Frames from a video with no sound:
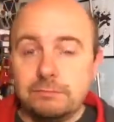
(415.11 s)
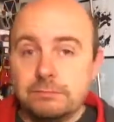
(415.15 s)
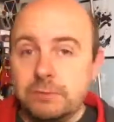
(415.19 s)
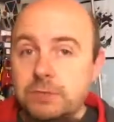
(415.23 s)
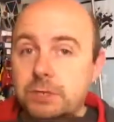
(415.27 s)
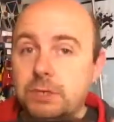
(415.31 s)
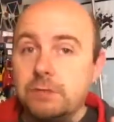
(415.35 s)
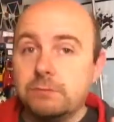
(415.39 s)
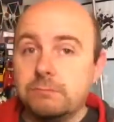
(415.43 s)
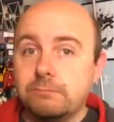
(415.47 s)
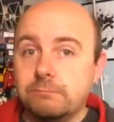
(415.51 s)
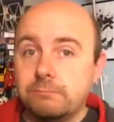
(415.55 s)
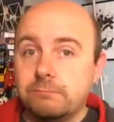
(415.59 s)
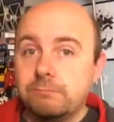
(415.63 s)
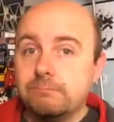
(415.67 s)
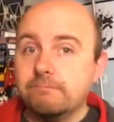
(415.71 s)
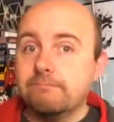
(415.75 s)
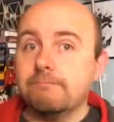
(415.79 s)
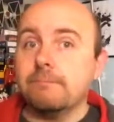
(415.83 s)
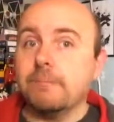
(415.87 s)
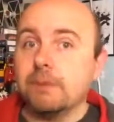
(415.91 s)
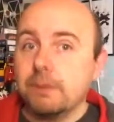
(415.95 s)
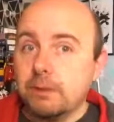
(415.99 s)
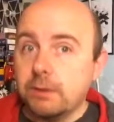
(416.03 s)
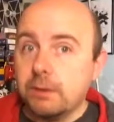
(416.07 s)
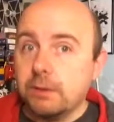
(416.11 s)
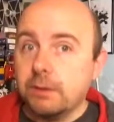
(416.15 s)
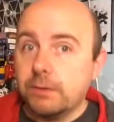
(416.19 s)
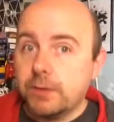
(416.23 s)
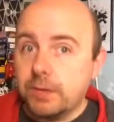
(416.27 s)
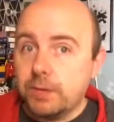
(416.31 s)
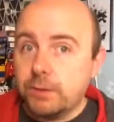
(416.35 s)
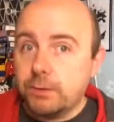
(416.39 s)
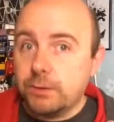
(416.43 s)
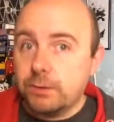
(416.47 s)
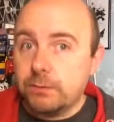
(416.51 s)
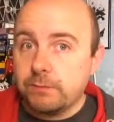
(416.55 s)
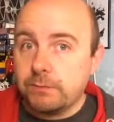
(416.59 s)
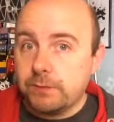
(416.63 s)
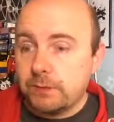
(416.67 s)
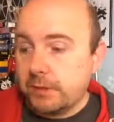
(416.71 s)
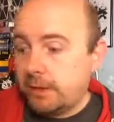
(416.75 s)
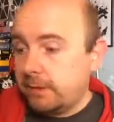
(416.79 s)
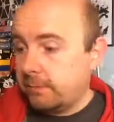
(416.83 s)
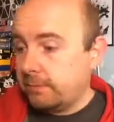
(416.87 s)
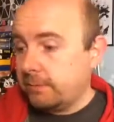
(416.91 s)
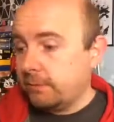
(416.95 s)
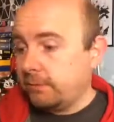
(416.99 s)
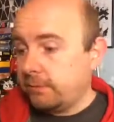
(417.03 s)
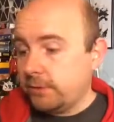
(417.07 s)
So, thank you, Adam, for
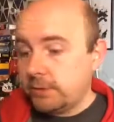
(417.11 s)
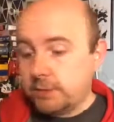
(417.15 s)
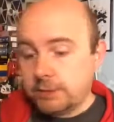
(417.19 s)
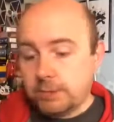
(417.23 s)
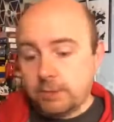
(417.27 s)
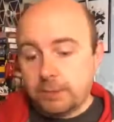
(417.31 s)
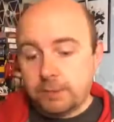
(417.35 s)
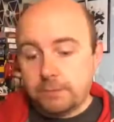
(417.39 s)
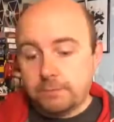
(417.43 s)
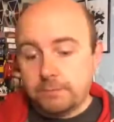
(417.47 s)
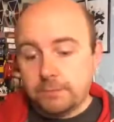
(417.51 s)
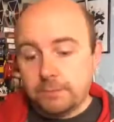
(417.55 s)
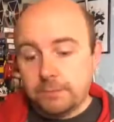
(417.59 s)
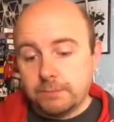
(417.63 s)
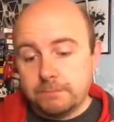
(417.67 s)
that. Appreciate it.